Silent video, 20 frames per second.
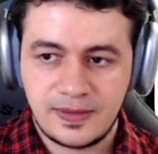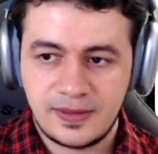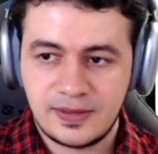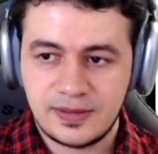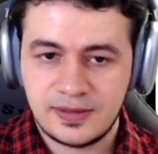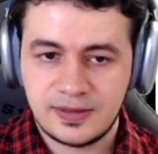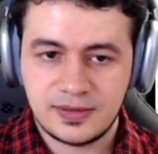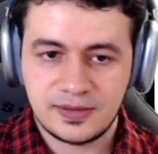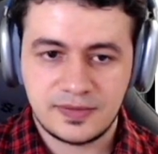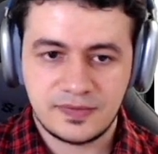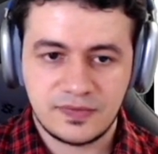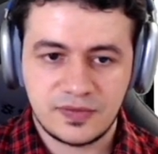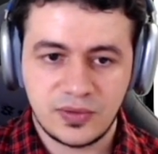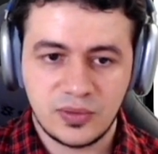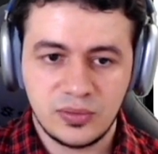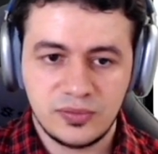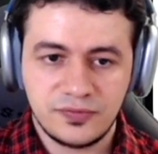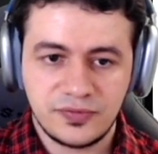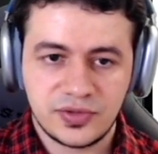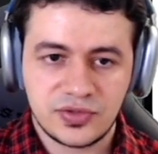And the
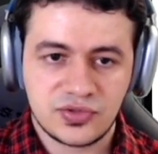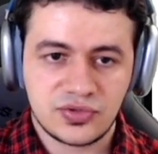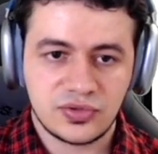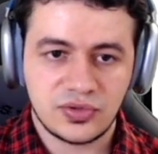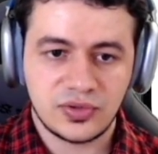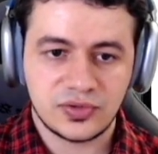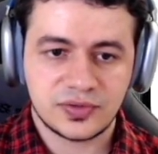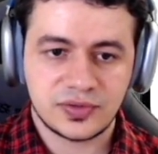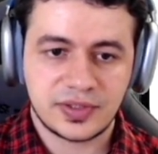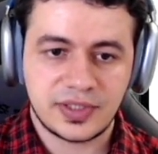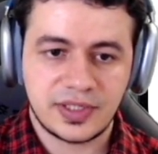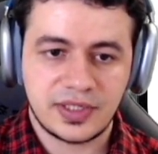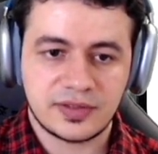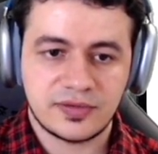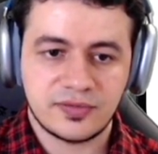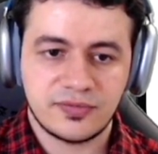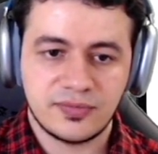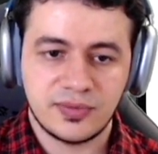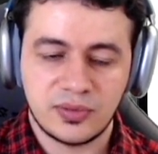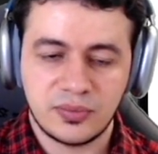whole thing should also get the
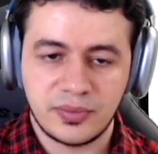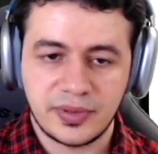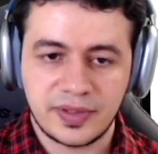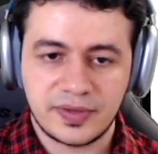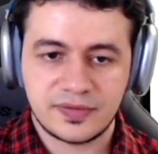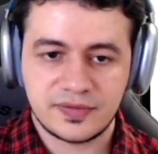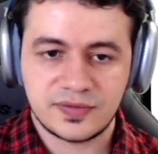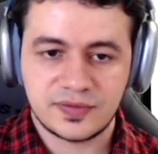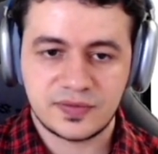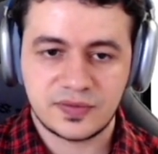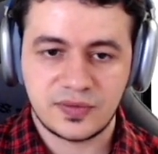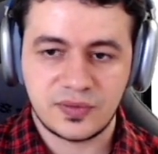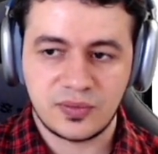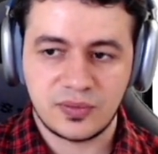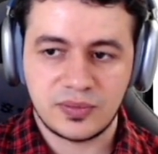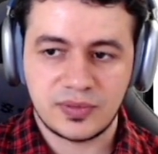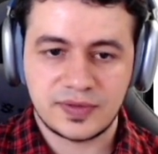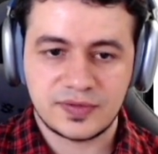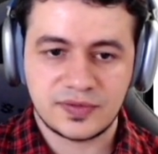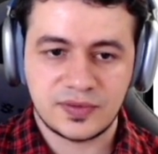full width. So
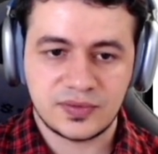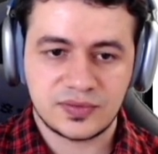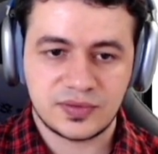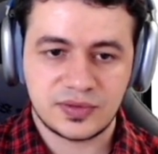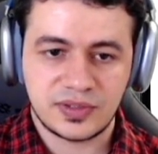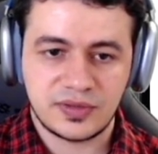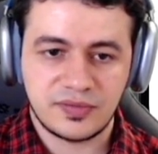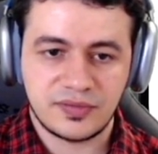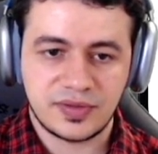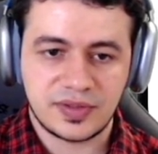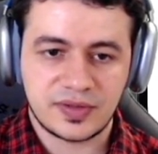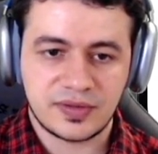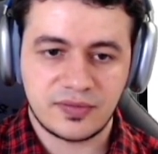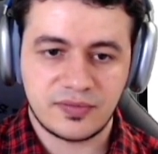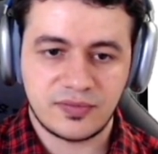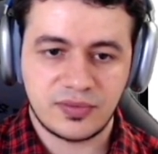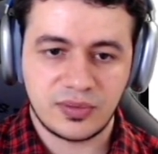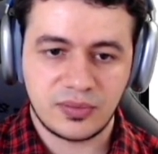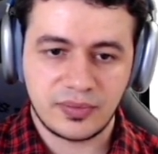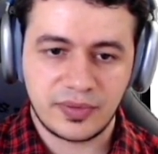let's also give it the
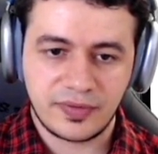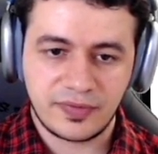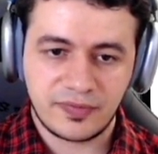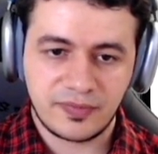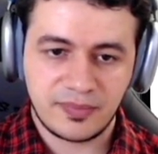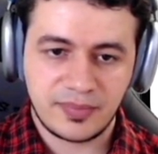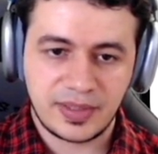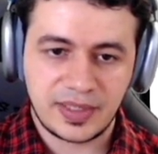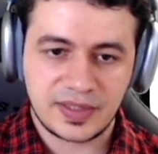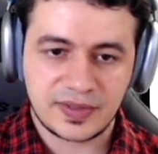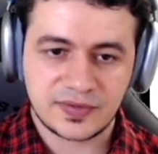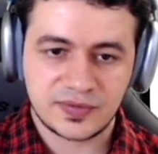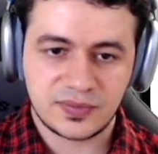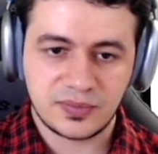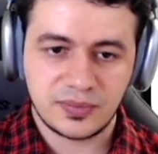full width, max